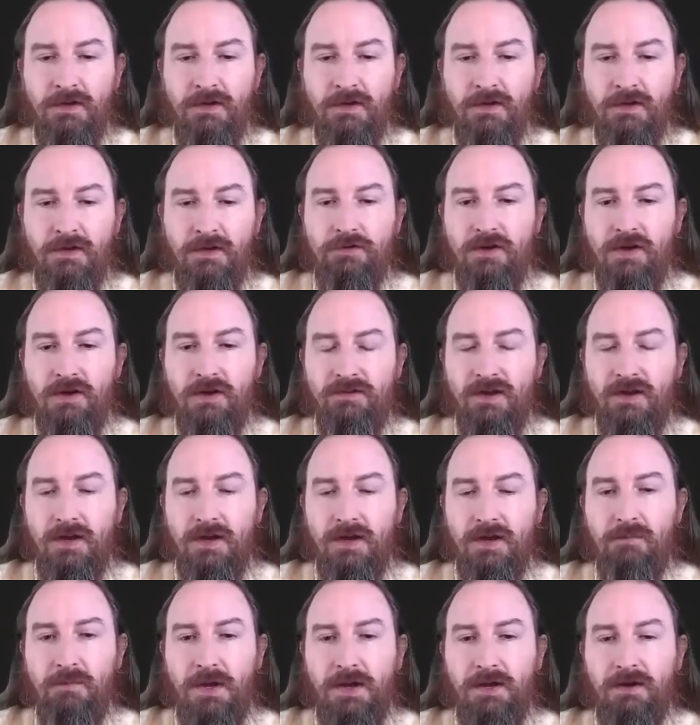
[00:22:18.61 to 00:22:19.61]
should
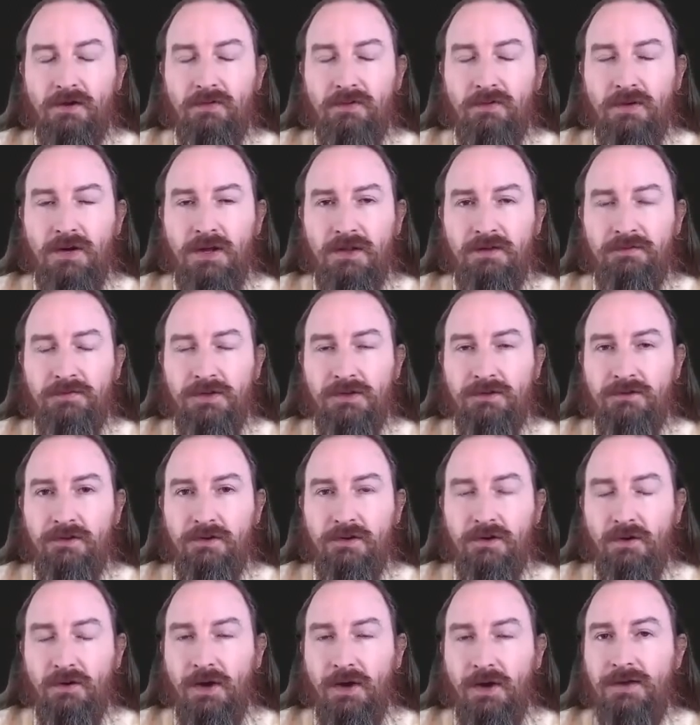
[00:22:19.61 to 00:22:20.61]
contain my irrelevant to-do.